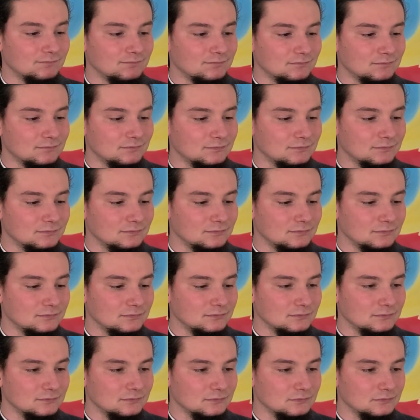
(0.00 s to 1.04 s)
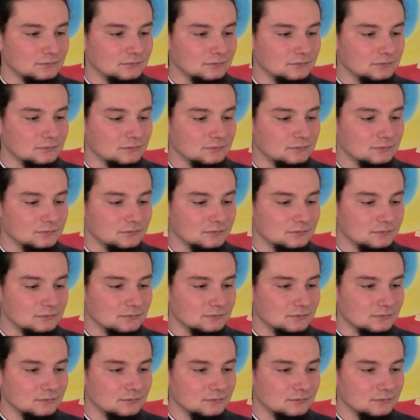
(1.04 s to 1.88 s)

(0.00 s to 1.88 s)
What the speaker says: [no speech]